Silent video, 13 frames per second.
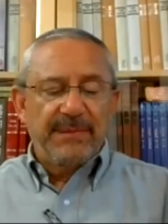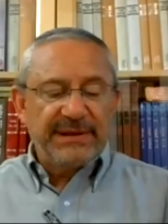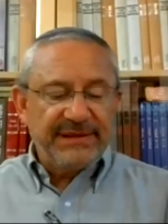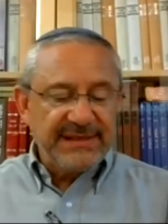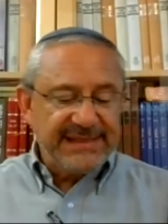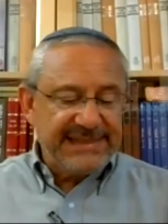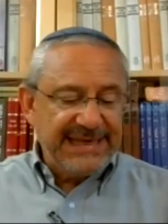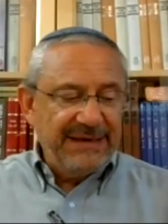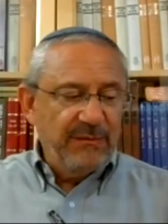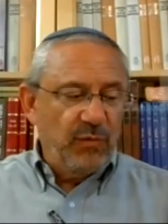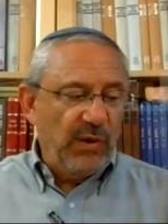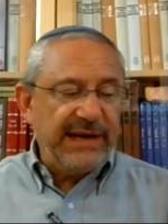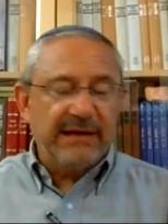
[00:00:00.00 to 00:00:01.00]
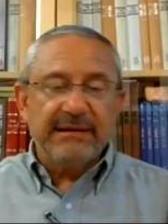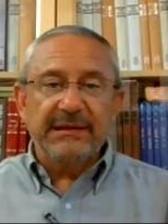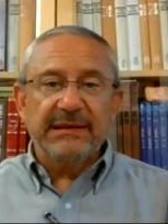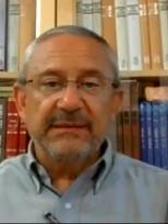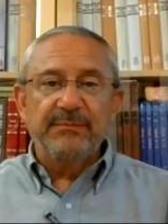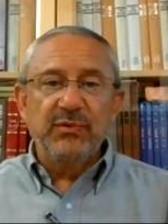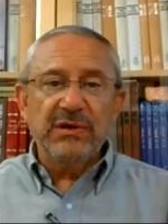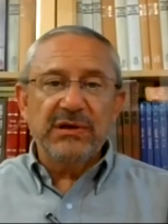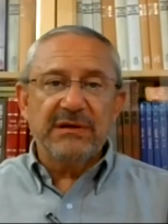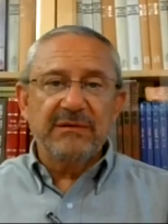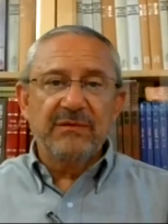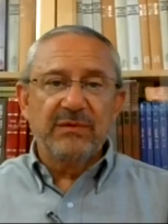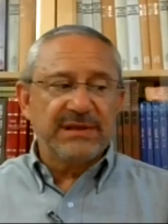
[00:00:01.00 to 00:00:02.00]
but the same week that the book
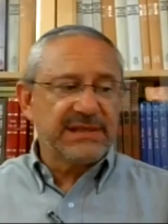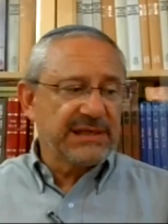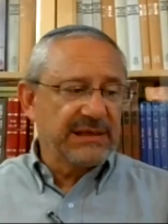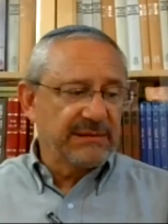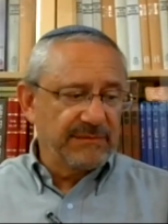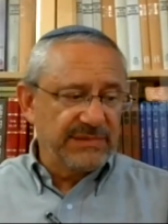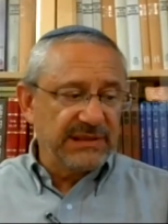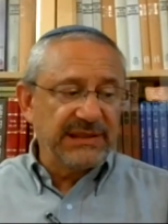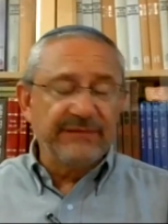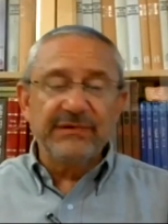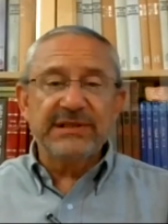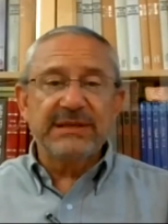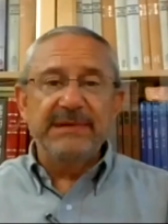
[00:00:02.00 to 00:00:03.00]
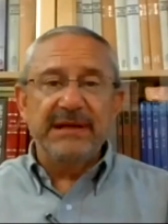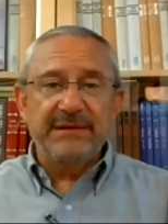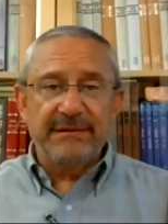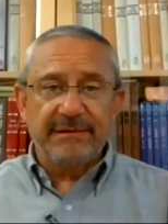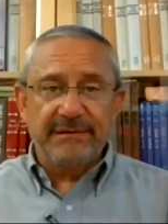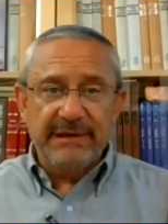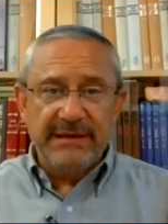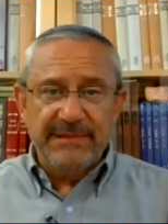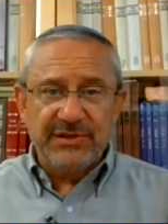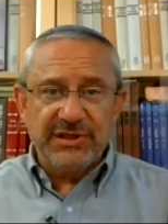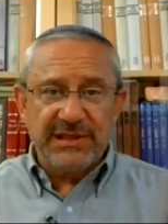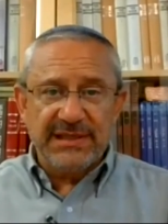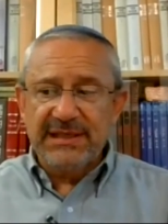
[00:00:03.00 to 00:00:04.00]
was delivered to me, the 3
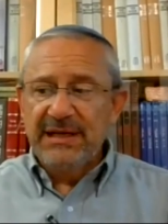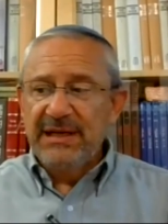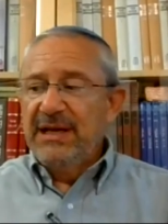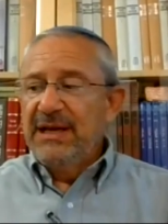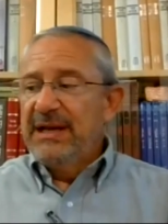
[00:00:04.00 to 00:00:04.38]
images,